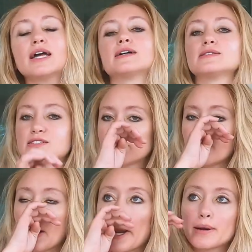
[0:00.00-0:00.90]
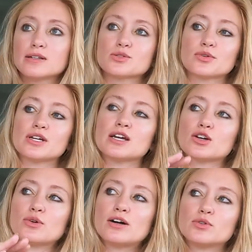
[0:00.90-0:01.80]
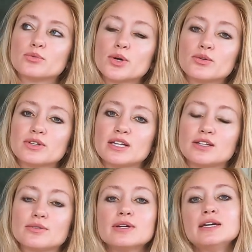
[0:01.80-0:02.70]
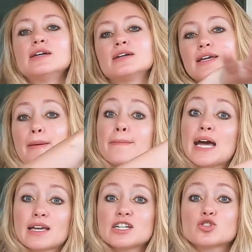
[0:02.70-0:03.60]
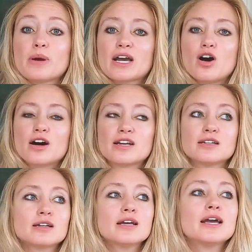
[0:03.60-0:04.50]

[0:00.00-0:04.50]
It has different areas where you hit gravel road and then you catch back on it.